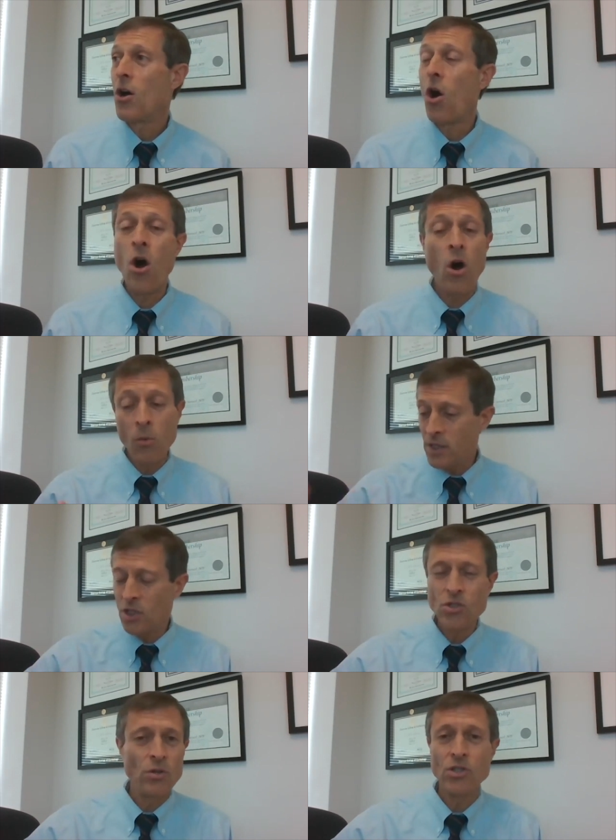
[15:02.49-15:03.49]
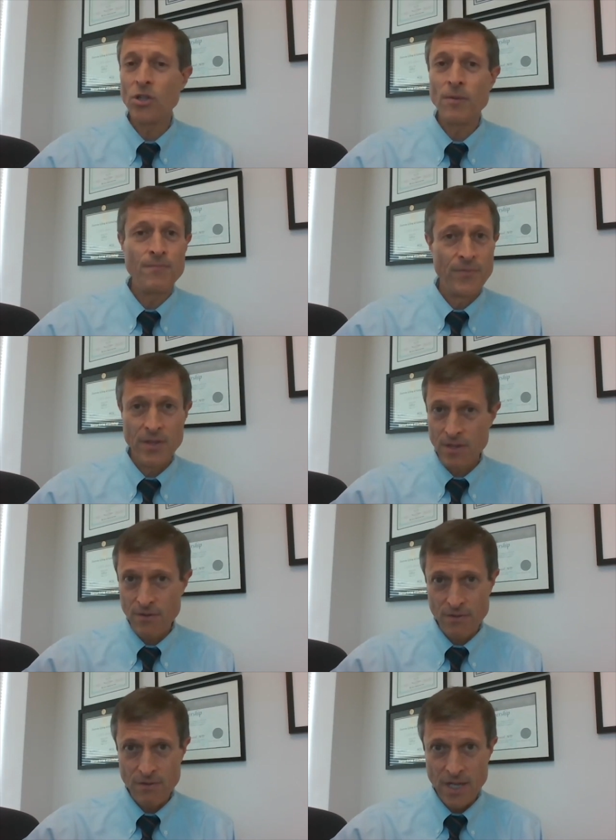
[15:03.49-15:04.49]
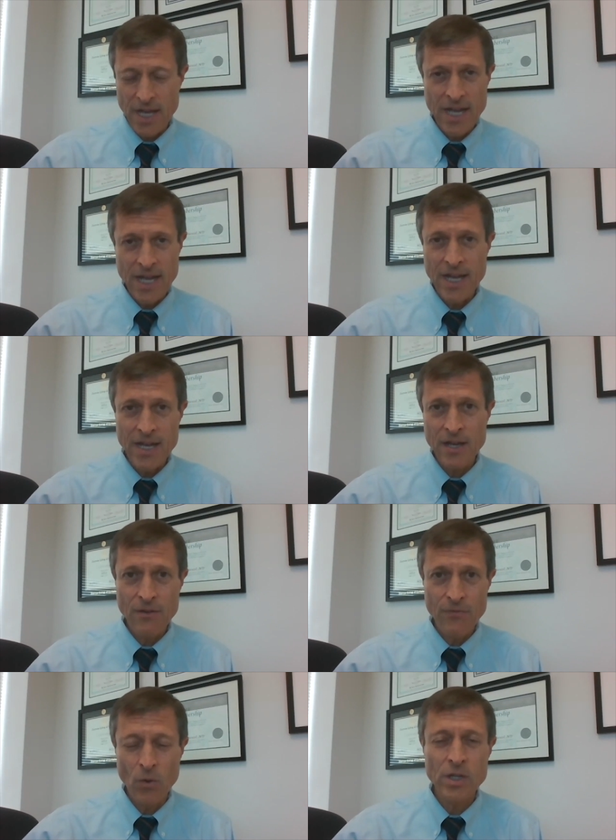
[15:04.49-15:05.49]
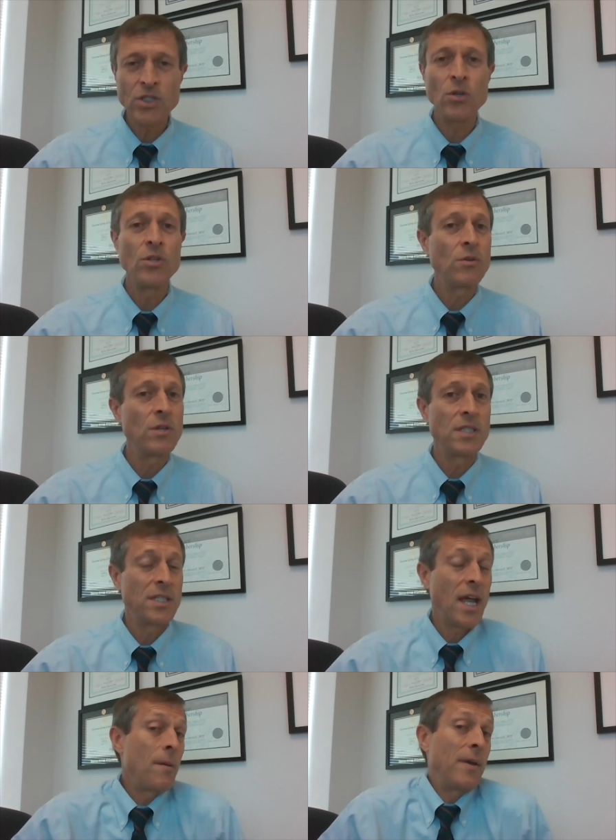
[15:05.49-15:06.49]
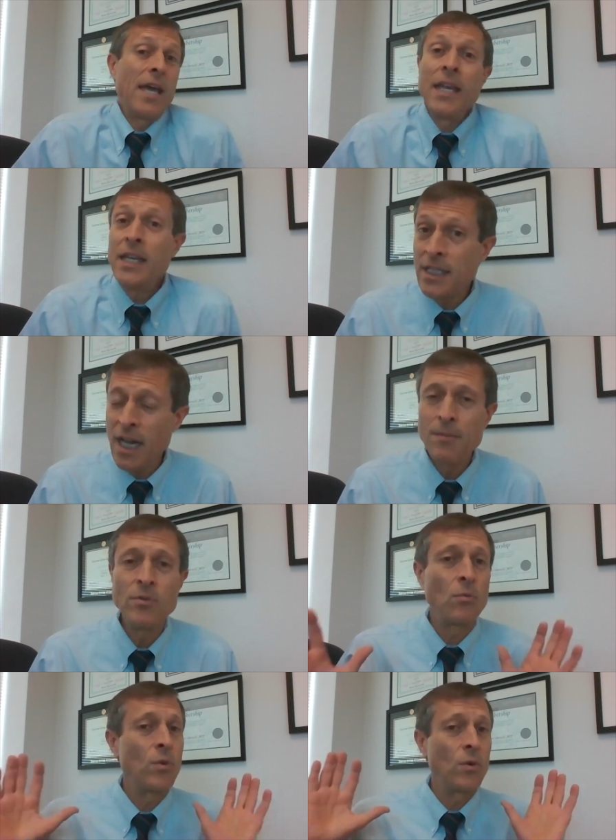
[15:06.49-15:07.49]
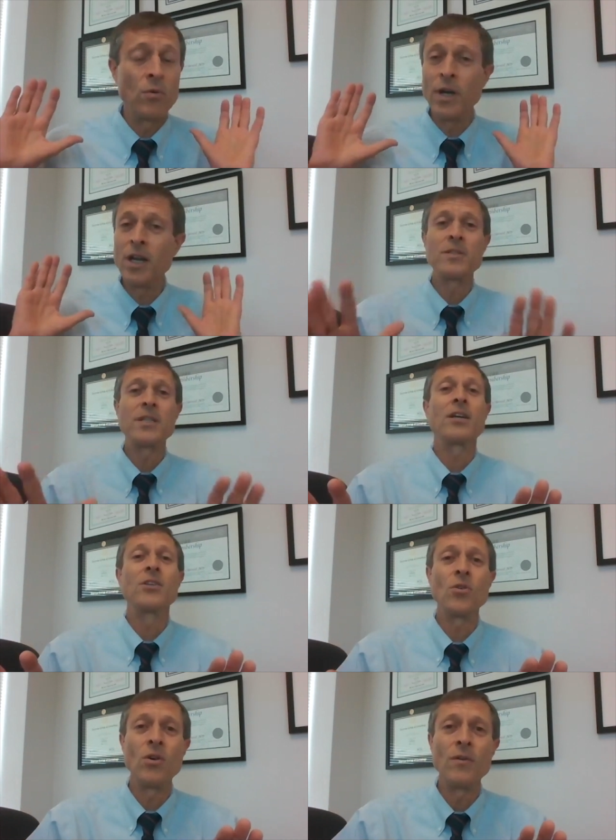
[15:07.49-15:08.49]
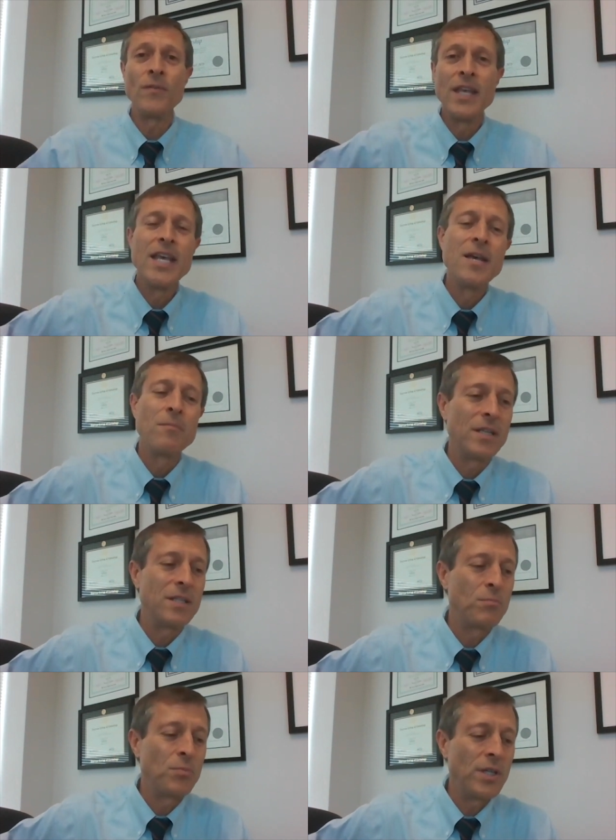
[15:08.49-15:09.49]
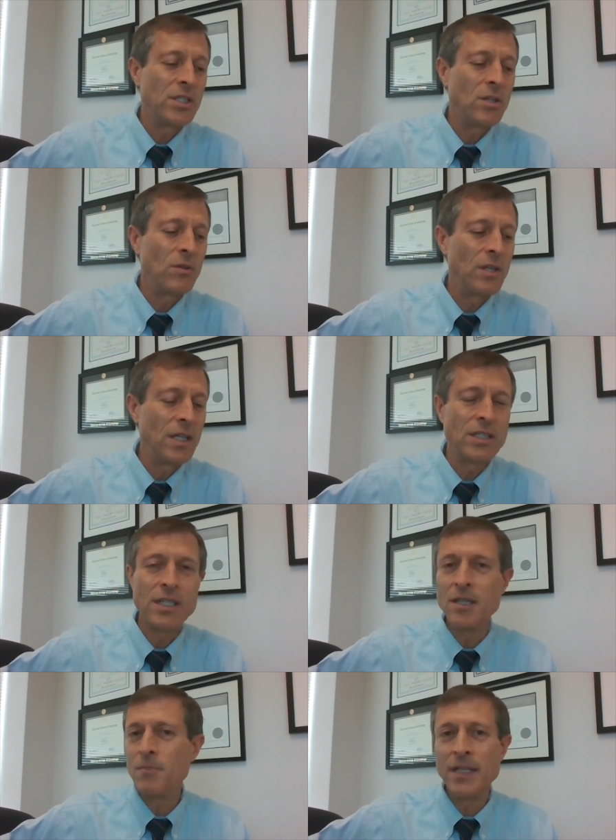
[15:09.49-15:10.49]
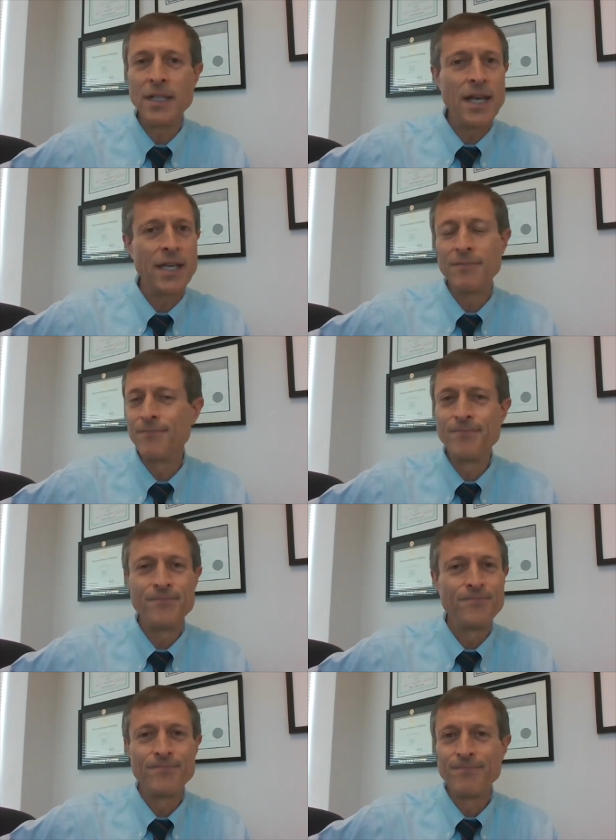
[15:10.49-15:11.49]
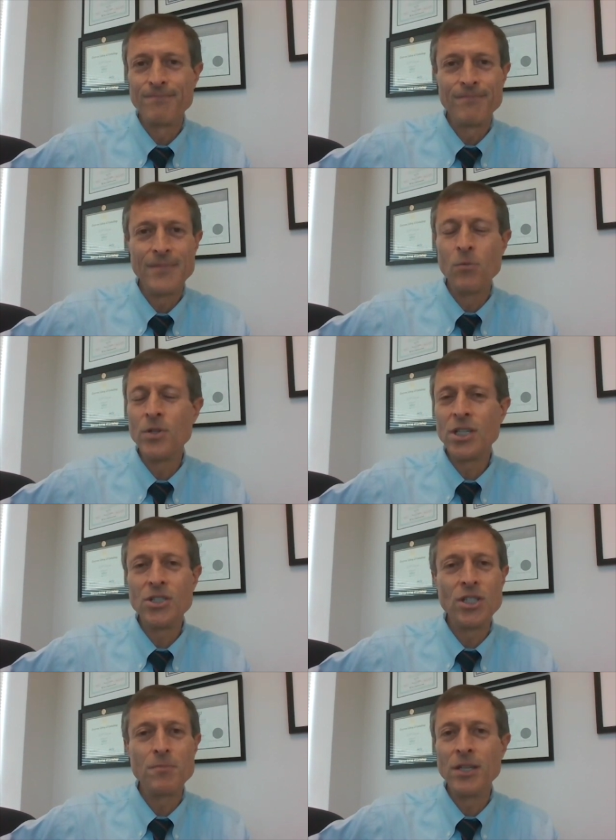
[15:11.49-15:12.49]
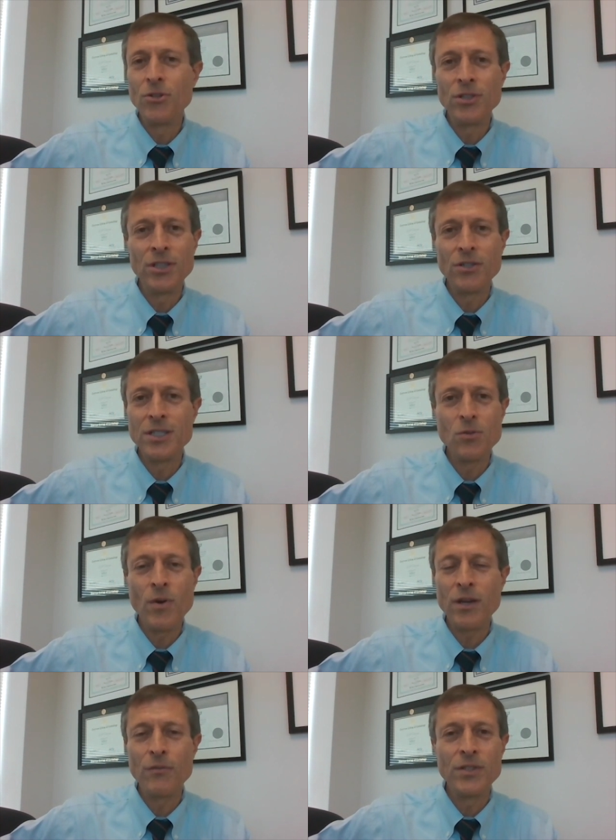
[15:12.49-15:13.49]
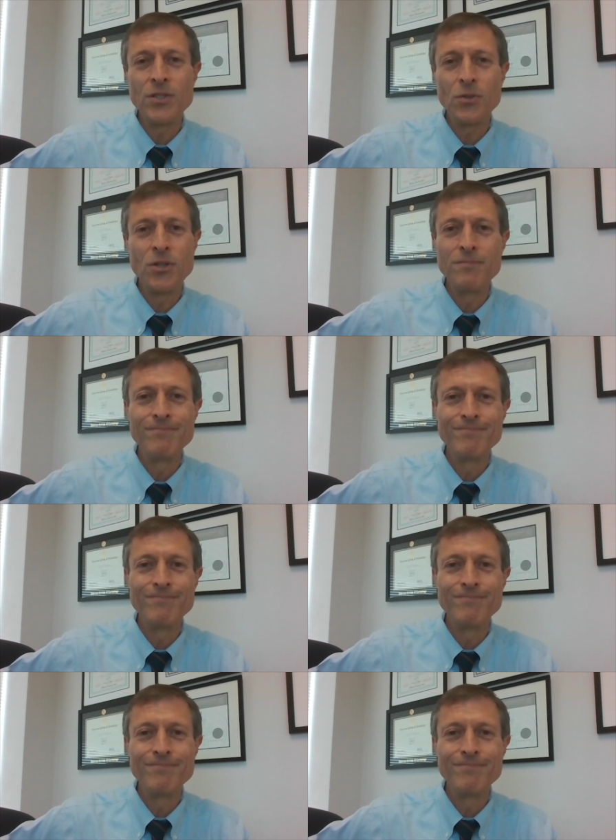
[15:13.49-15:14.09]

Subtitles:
Always a short-term focus, so you could stop anytime you're in 100% control. But pretty soon, it's going to be like I wish I jumped in earlier because the water feels so good.